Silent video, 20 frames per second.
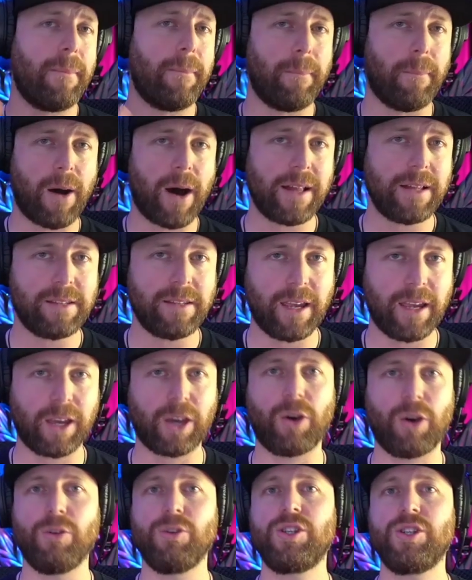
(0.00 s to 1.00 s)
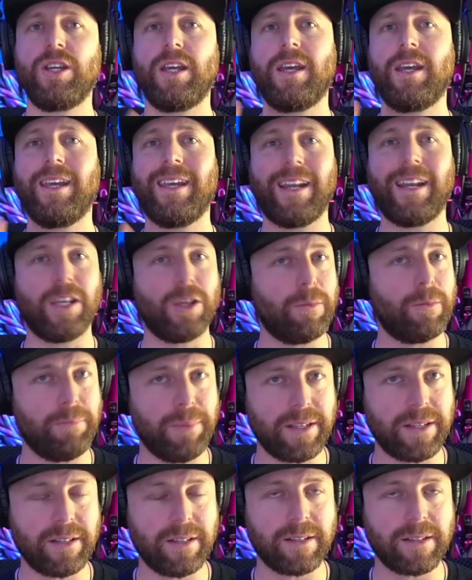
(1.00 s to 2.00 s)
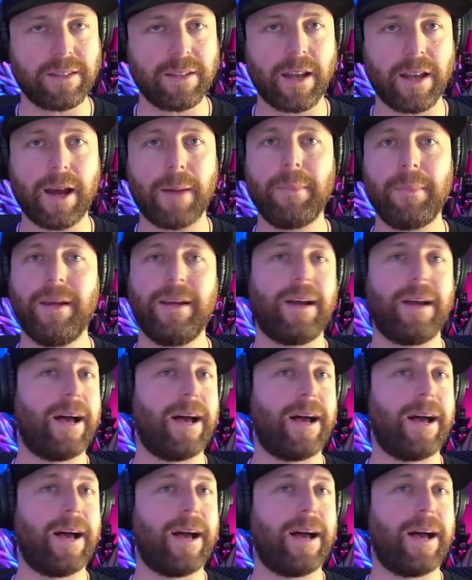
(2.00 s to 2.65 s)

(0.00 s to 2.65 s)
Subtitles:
mindset coaching, getting your business set up,